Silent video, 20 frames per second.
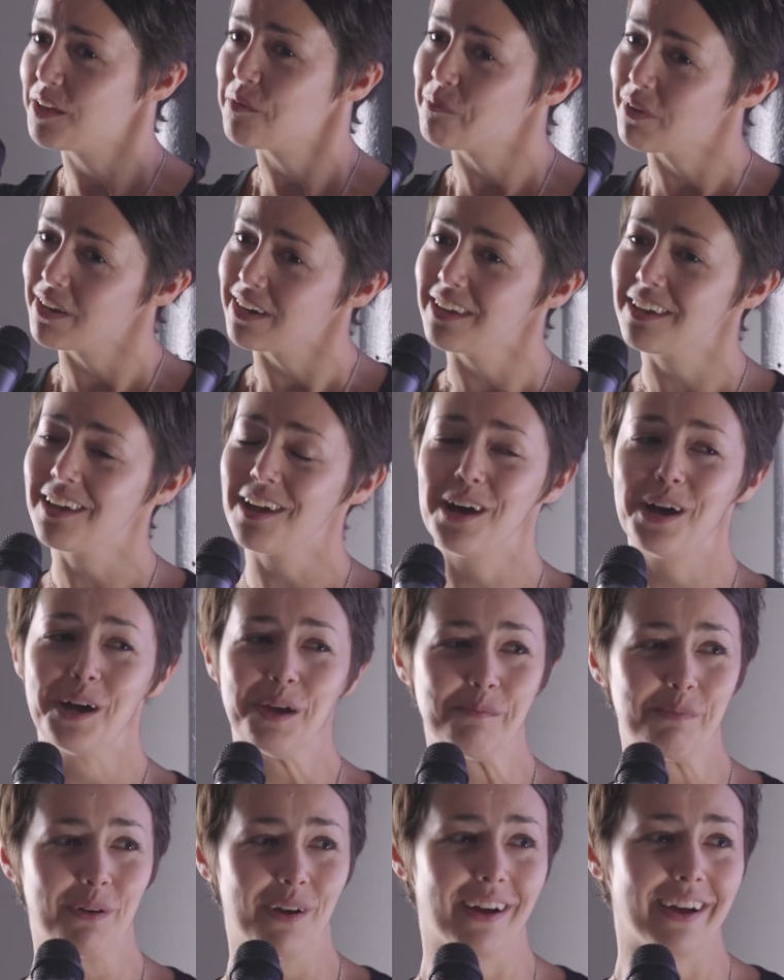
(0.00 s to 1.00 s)
that money
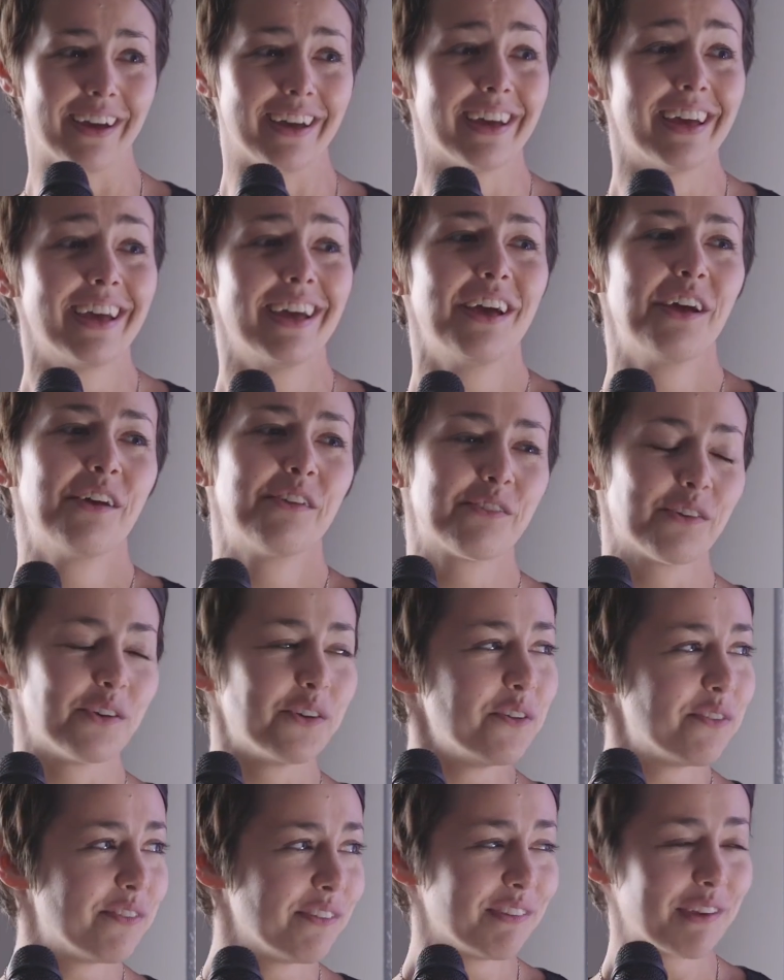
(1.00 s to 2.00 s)
can't buy. So
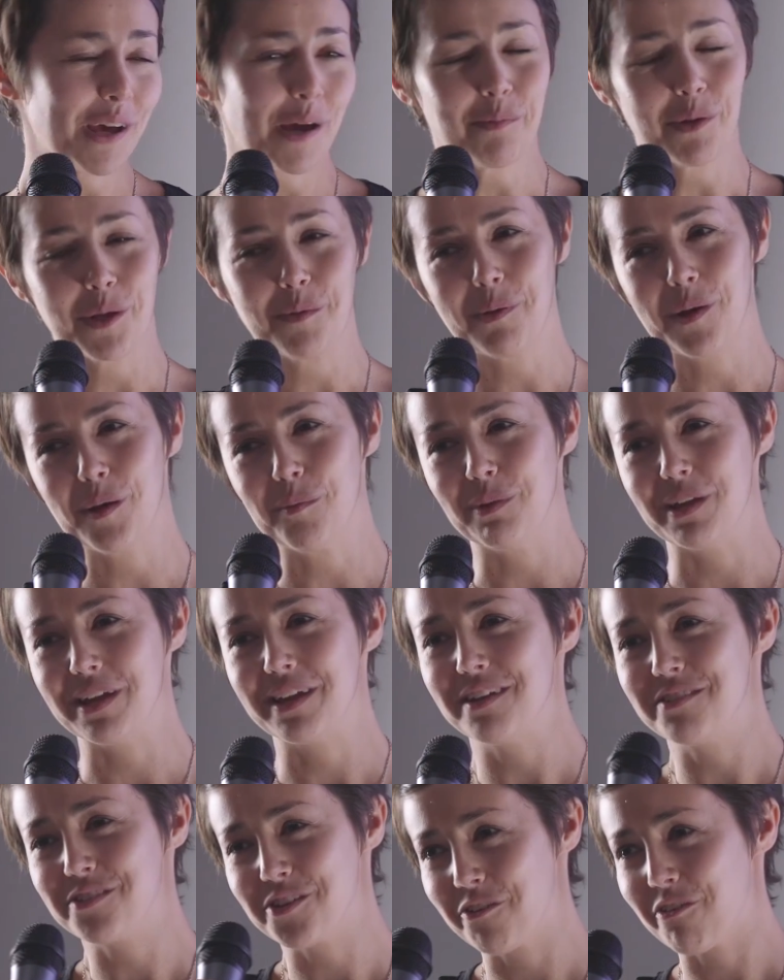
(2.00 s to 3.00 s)
using Tableau
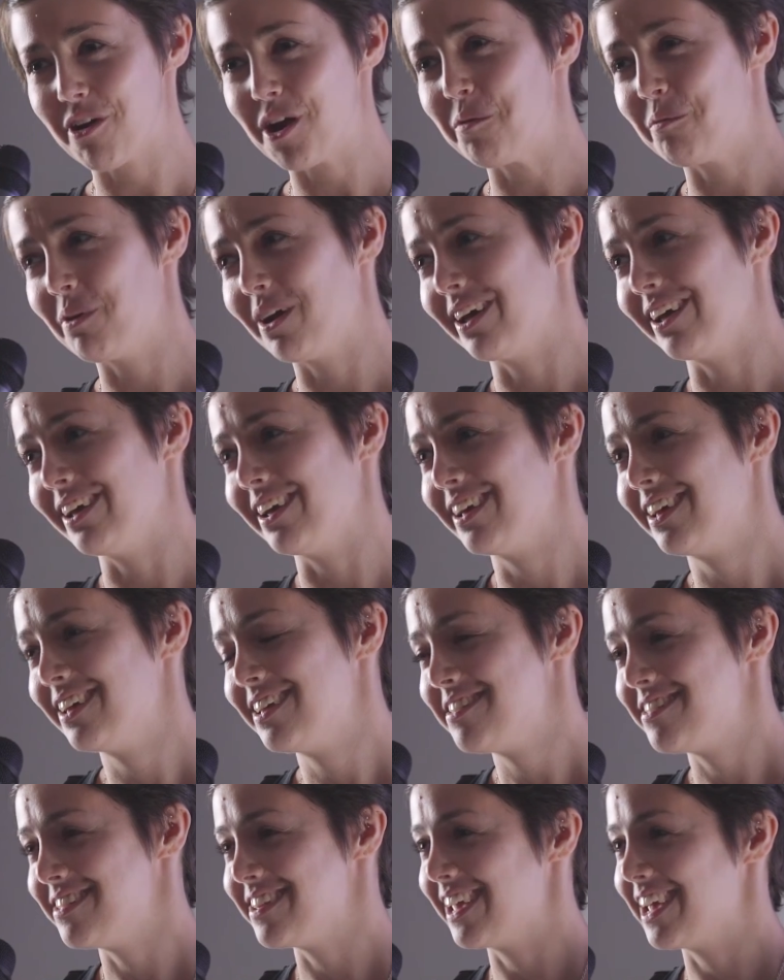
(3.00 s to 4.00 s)
Public is a great way
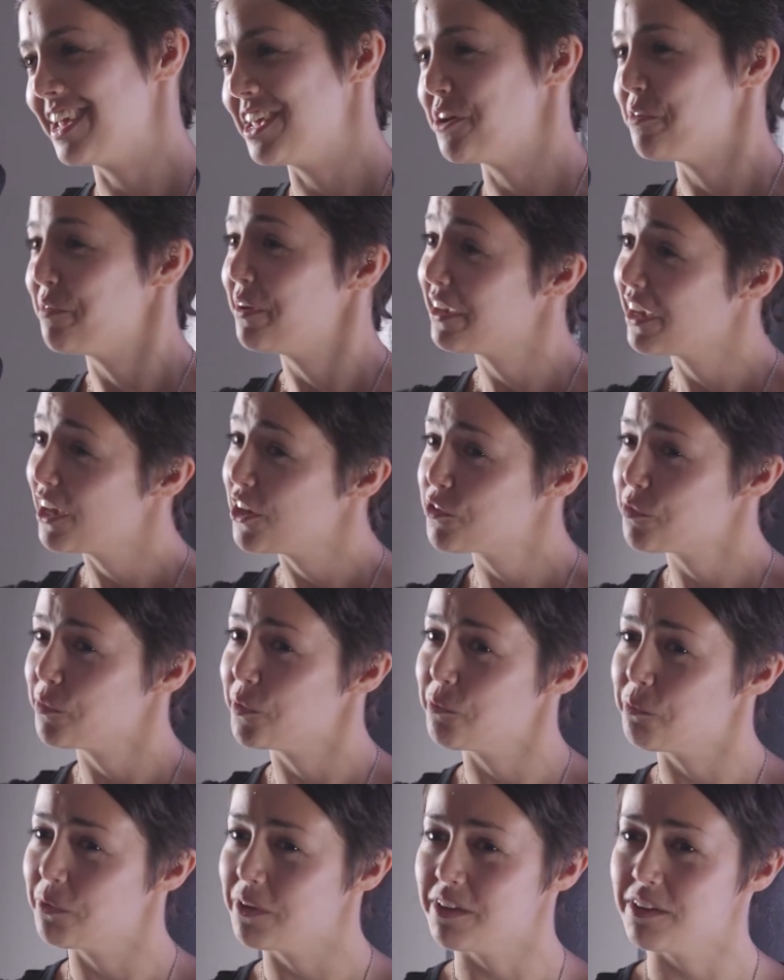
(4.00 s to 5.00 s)
to get you
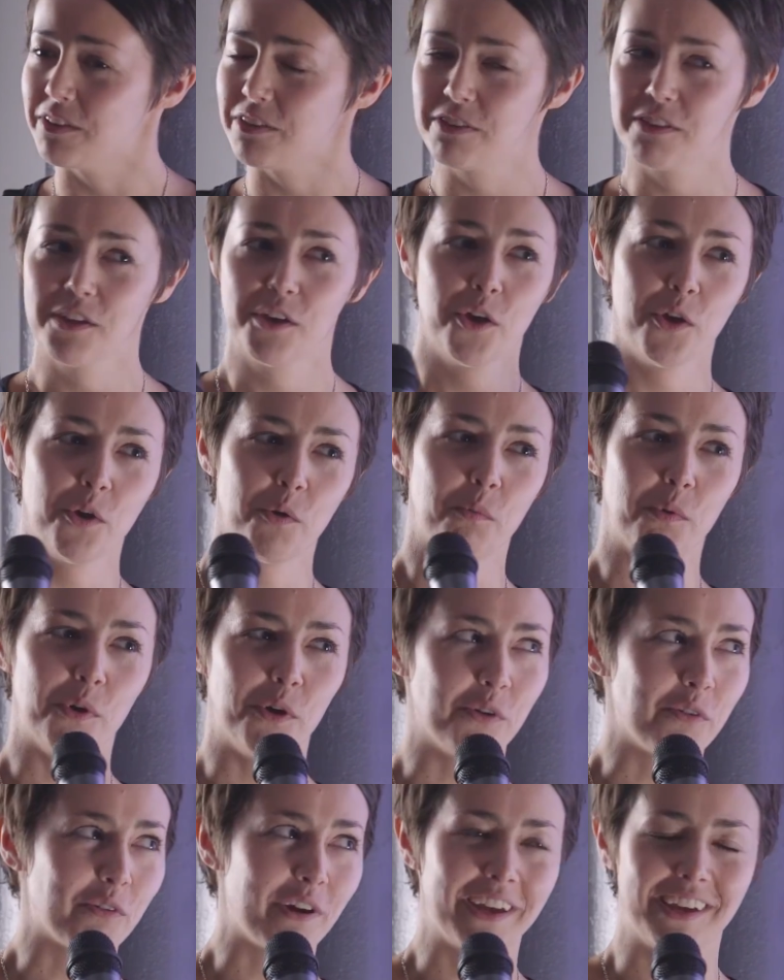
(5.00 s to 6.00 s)
engagement with
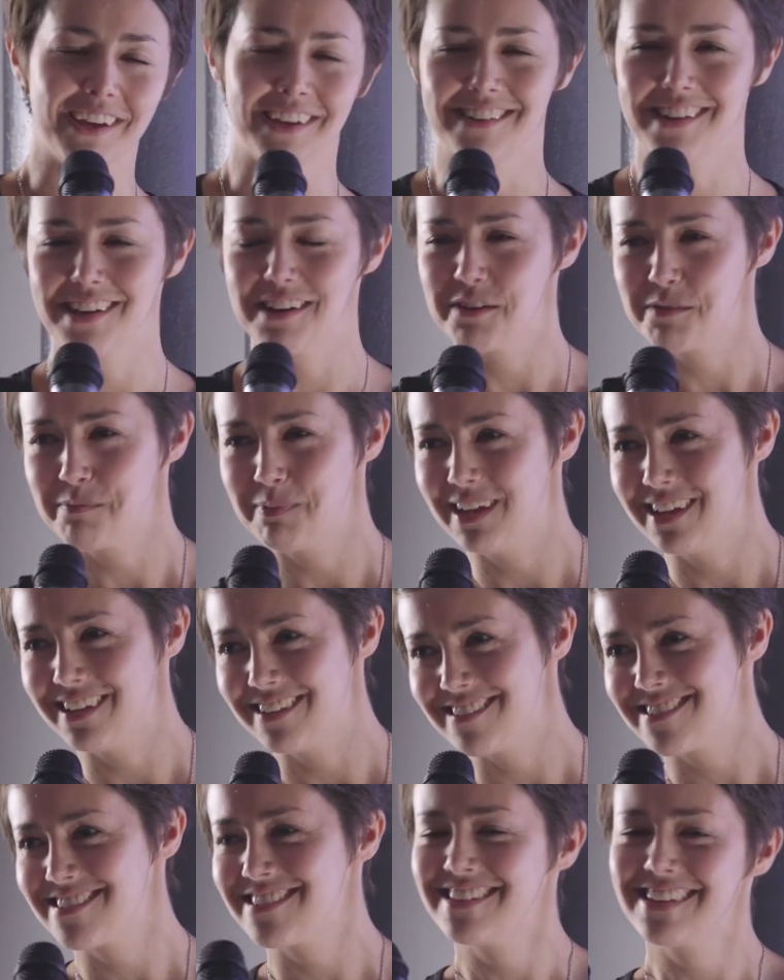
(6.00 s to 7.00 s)
world-ranking tennis
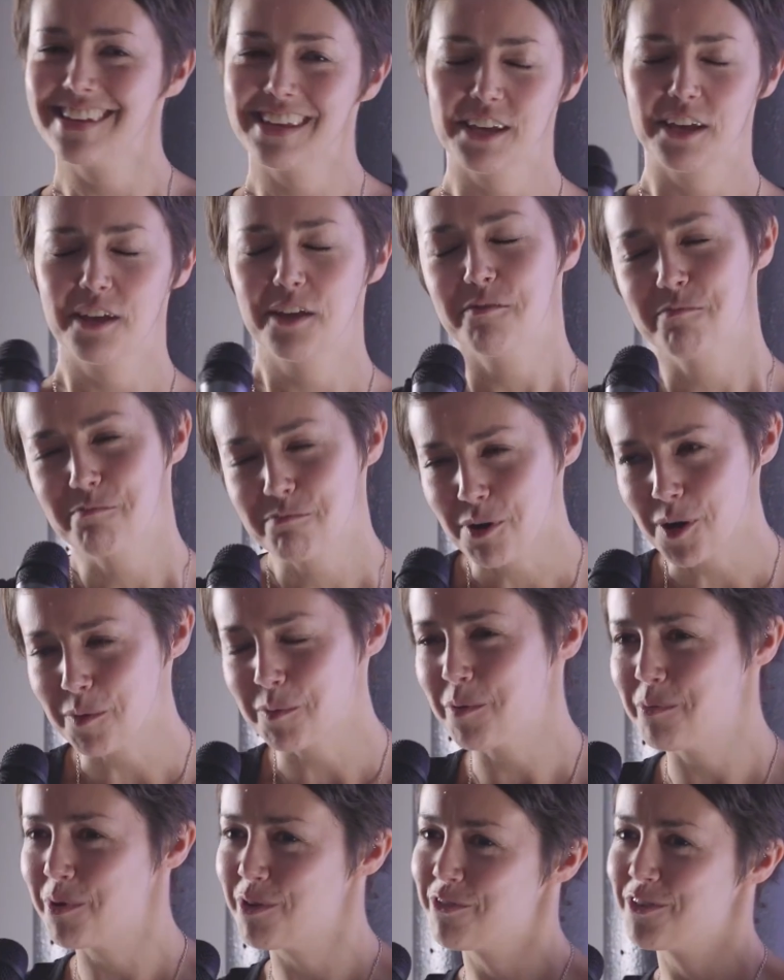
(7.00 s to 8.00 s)
players.
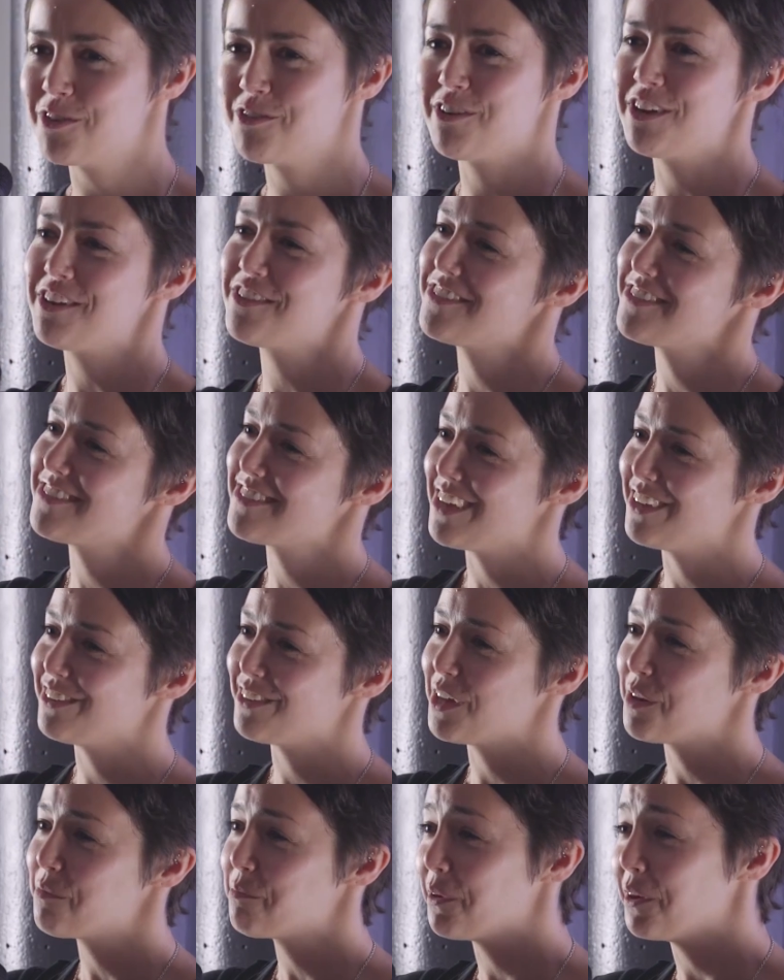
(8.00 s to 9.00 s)
Probably a bit of a stretch to say
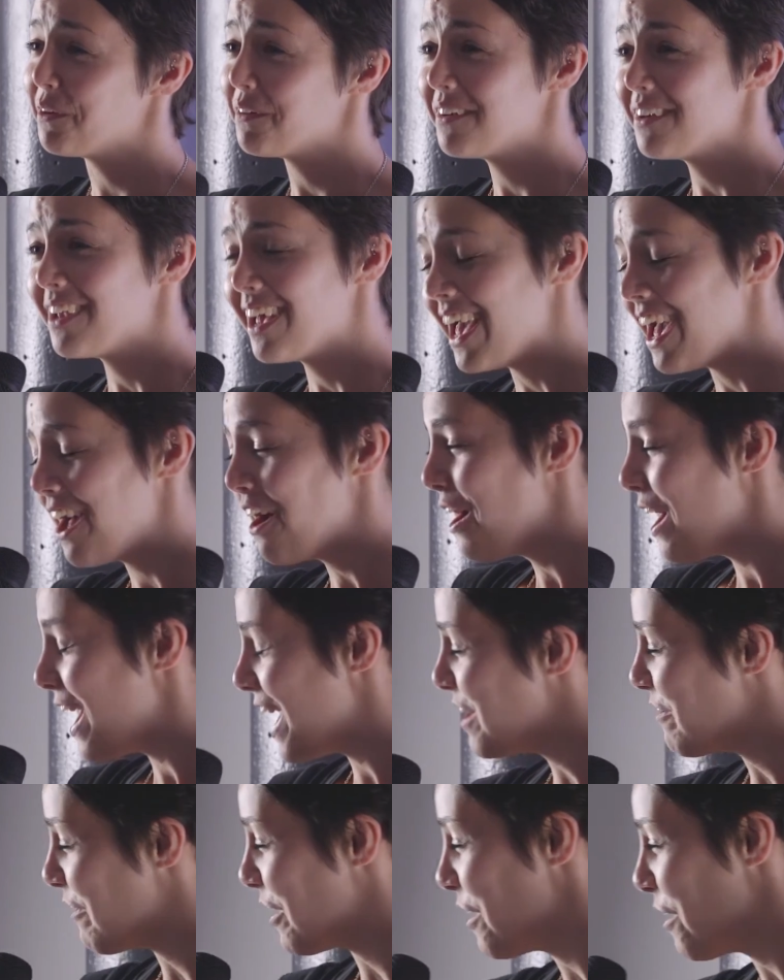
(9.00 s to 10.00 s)
that, but
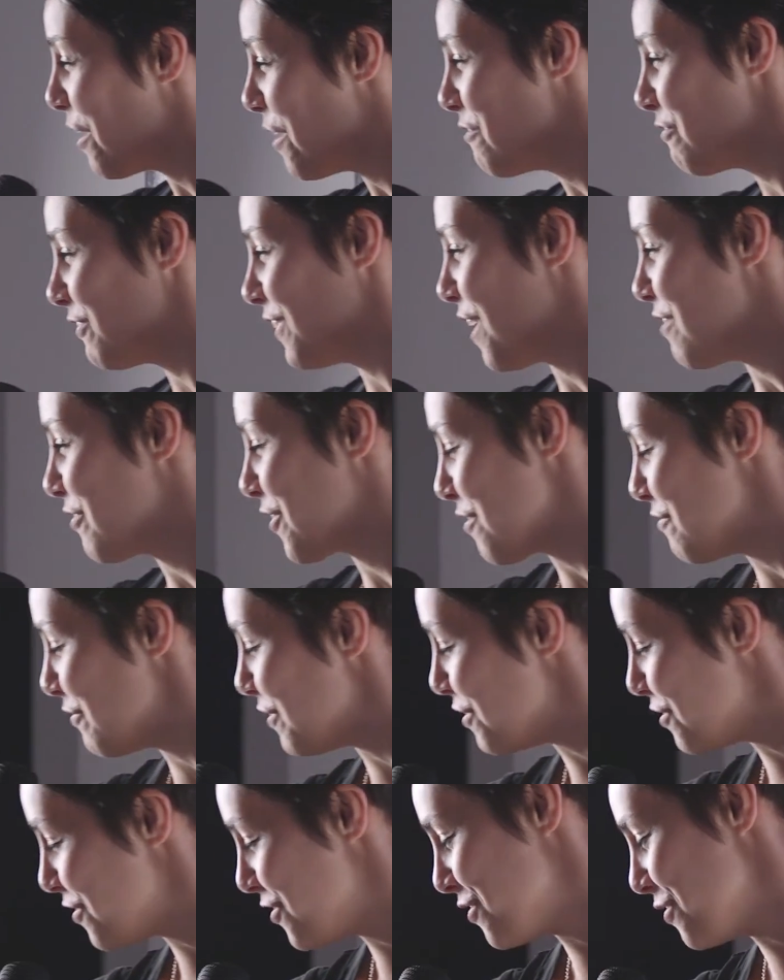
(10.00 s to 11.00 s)
anyway, hopefully I've
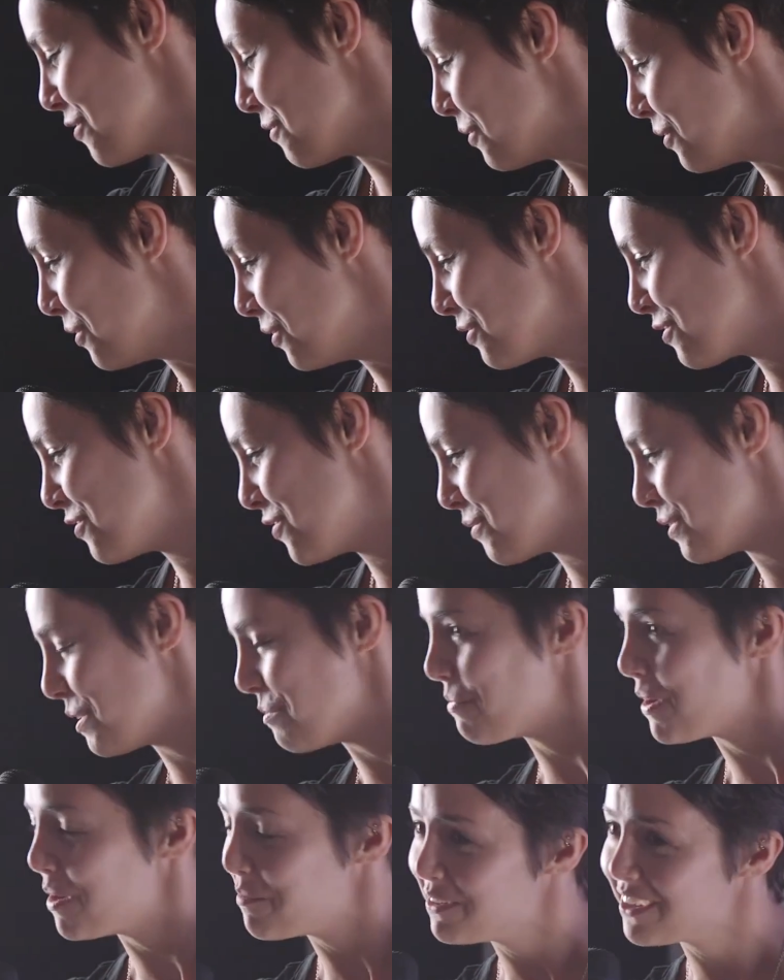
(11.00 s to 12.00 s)
convinced you all to do it
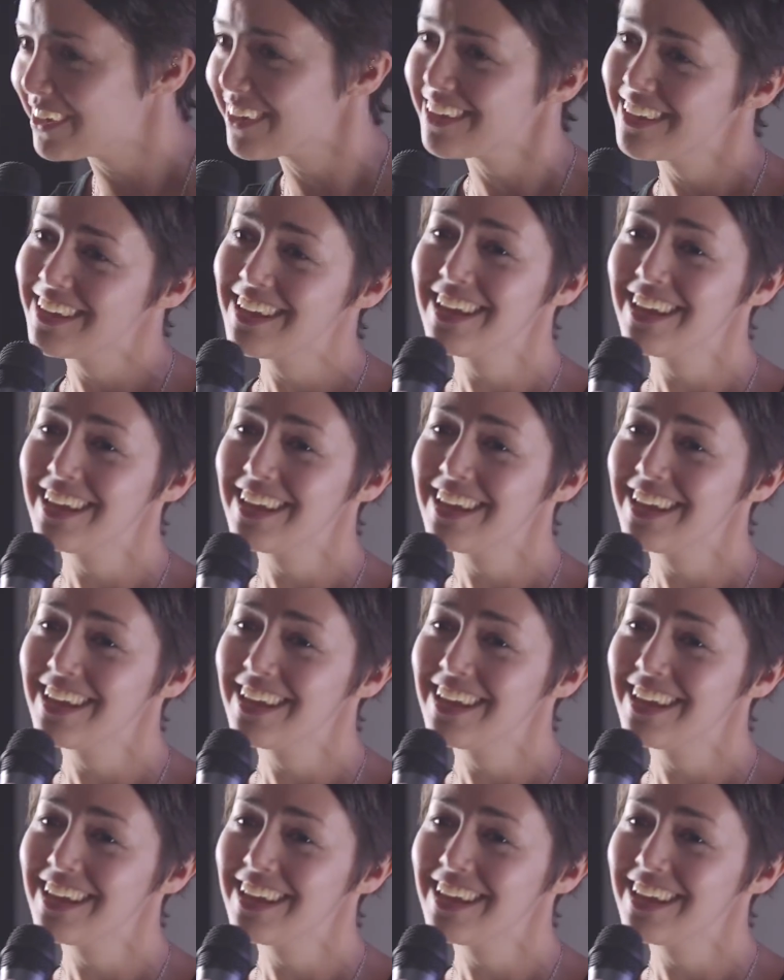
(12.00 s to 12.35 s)
in public.